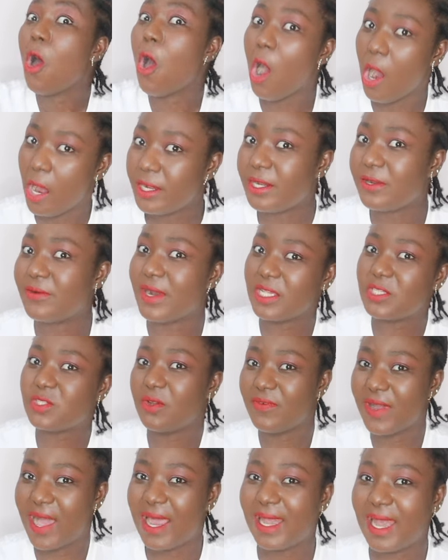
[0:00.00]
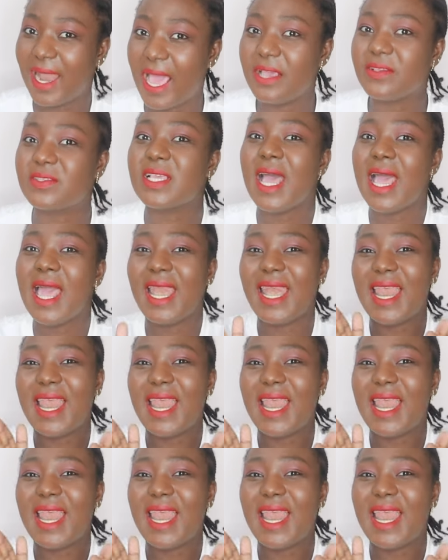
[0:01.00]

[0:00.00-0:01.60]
or the rest of our lives.